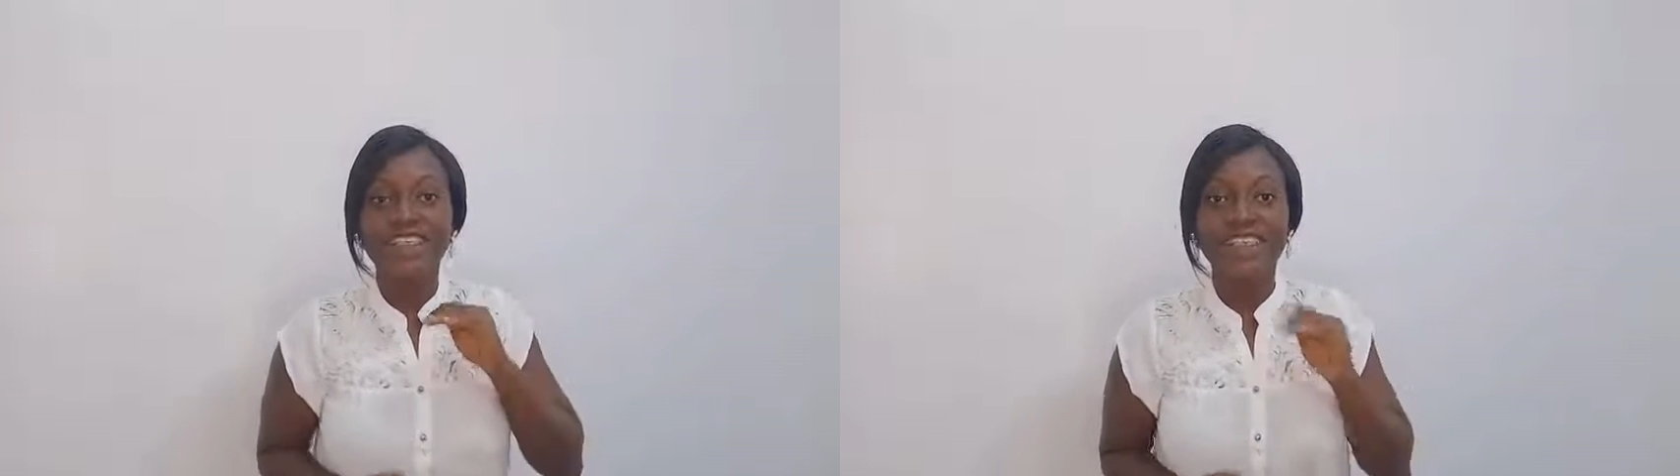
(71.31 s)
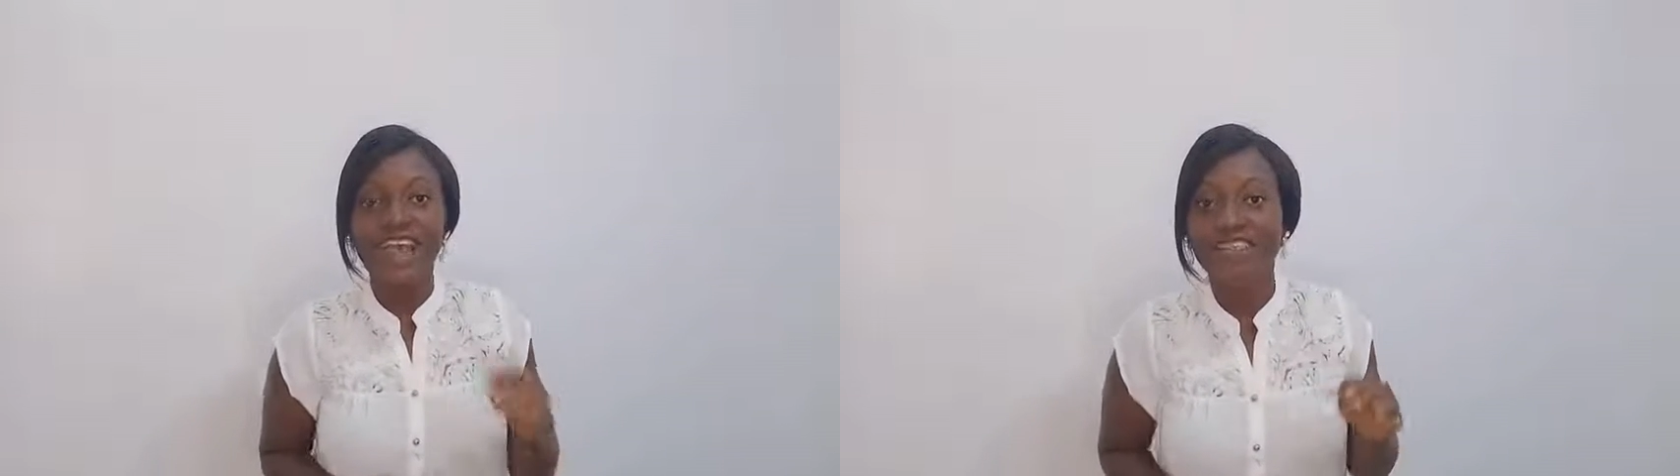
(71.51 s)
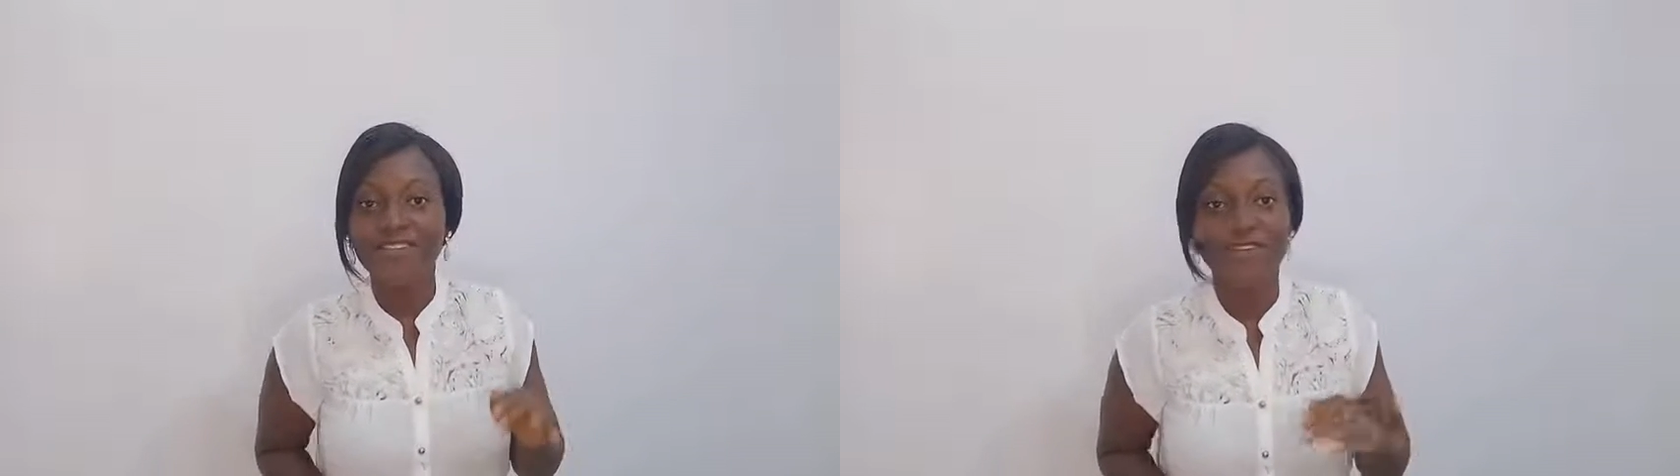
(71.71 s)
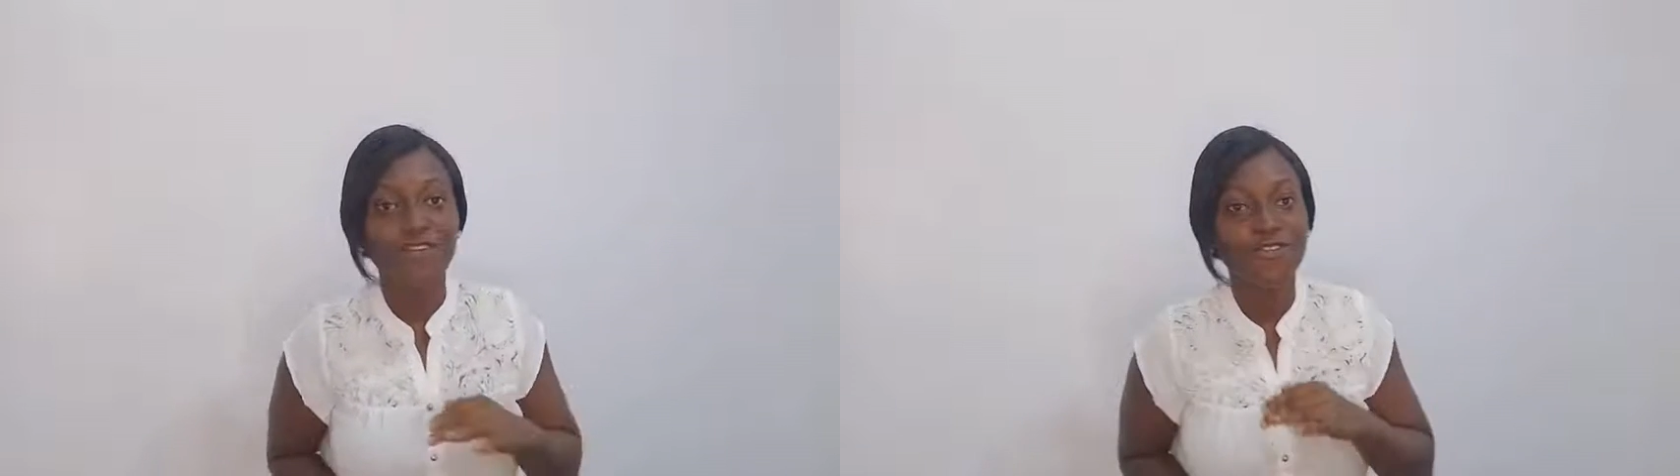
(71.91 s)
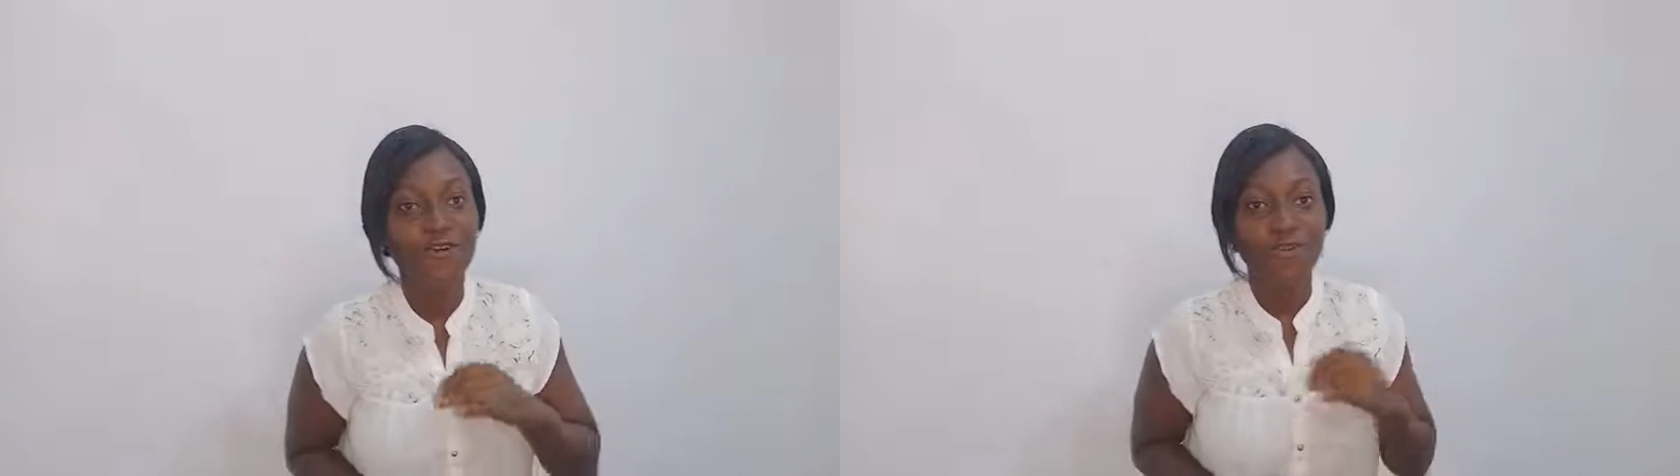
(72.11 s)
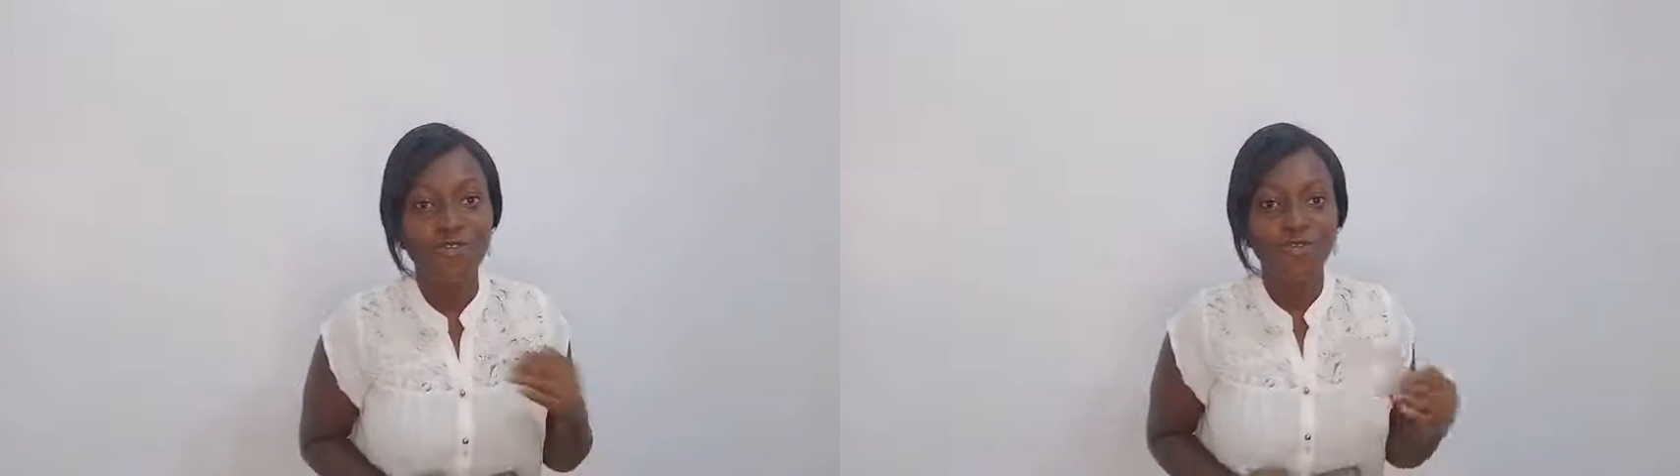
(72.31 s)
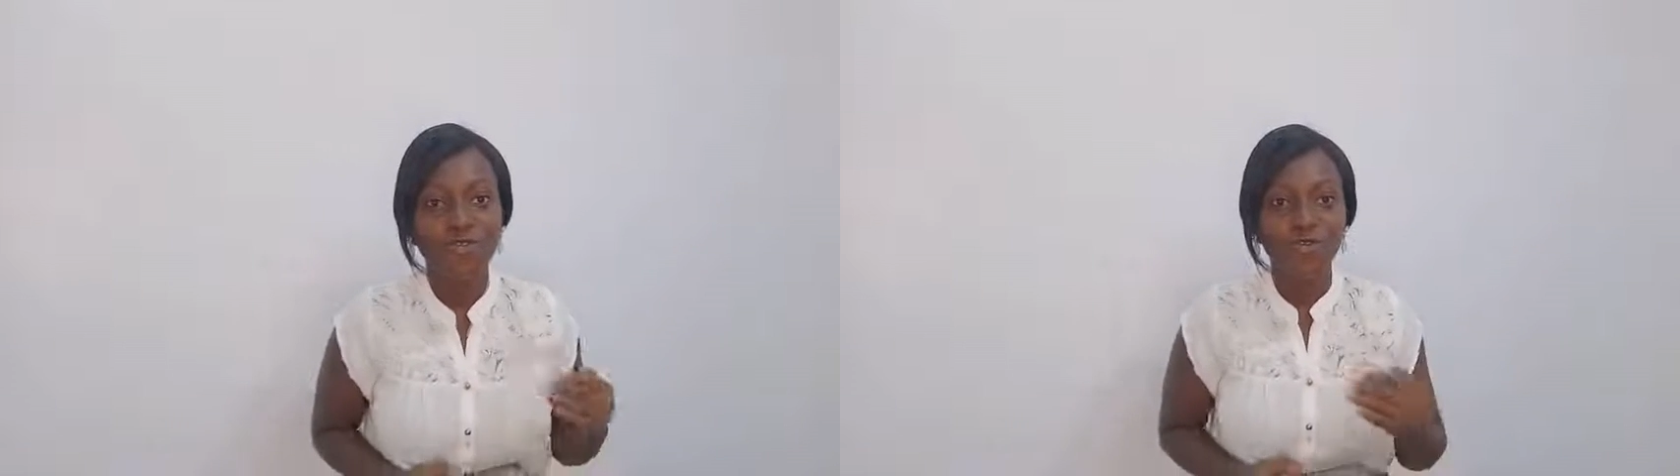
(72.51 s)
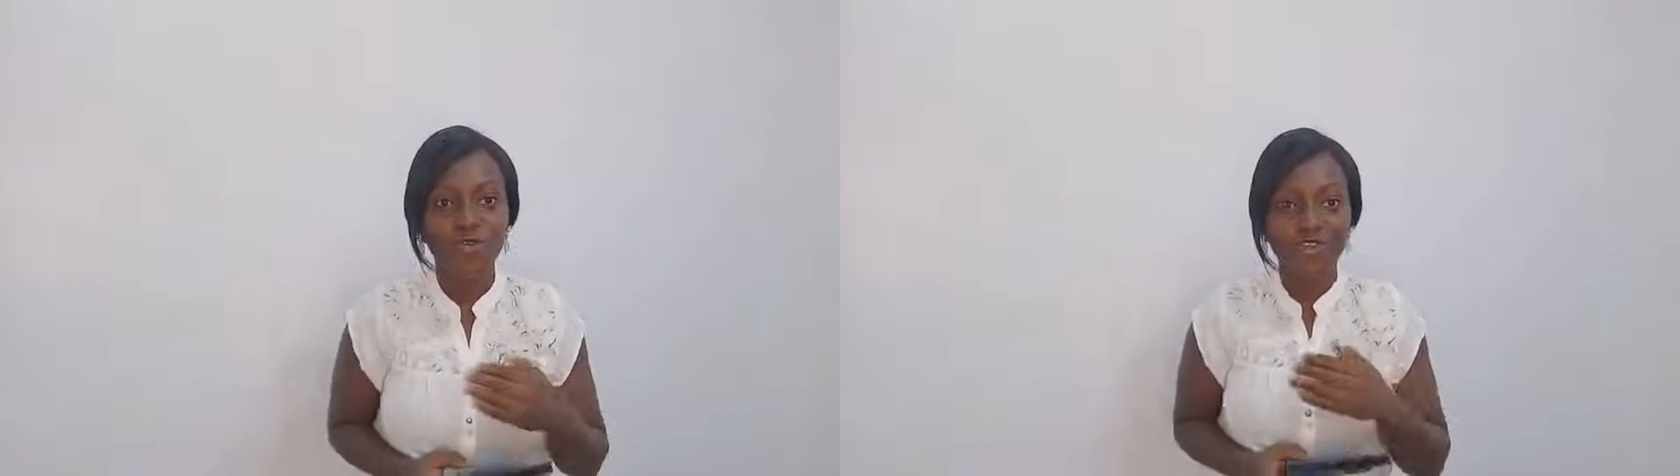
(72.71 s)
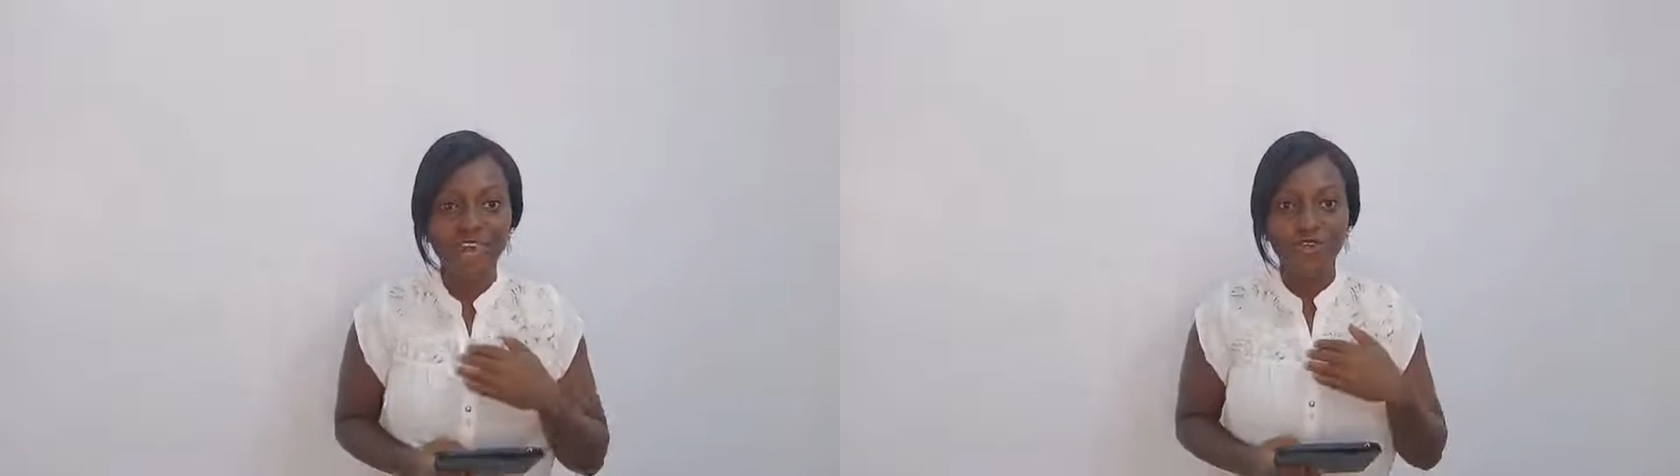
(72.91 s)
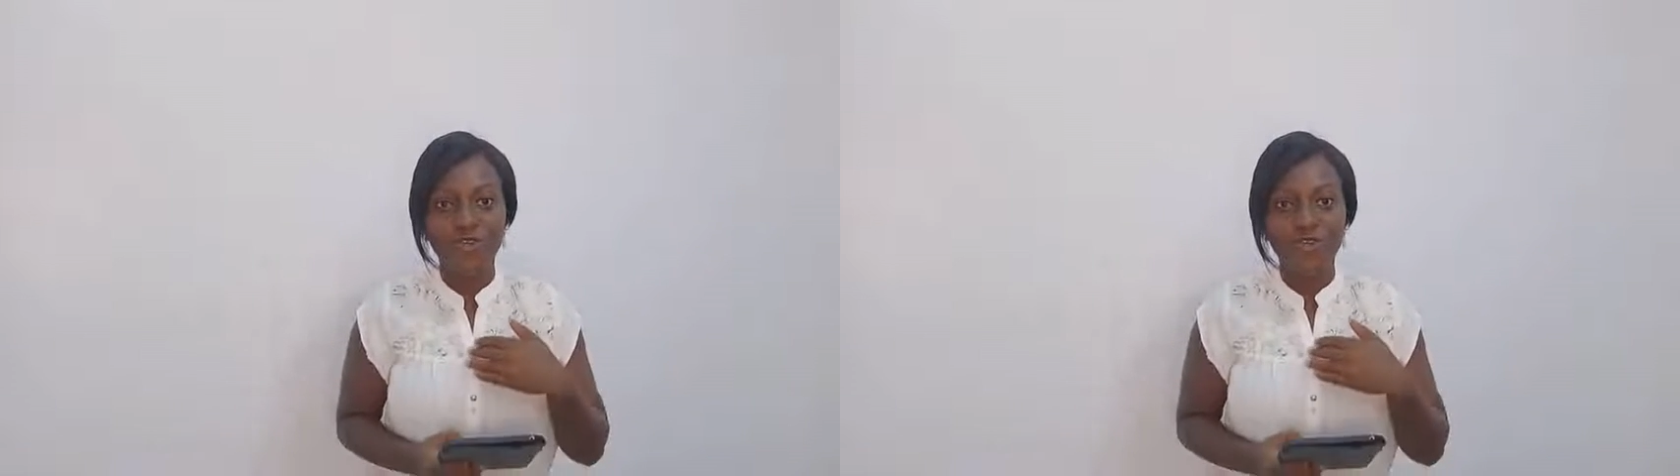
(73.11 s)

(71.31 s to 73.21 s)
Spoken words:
SAT does not want to know whether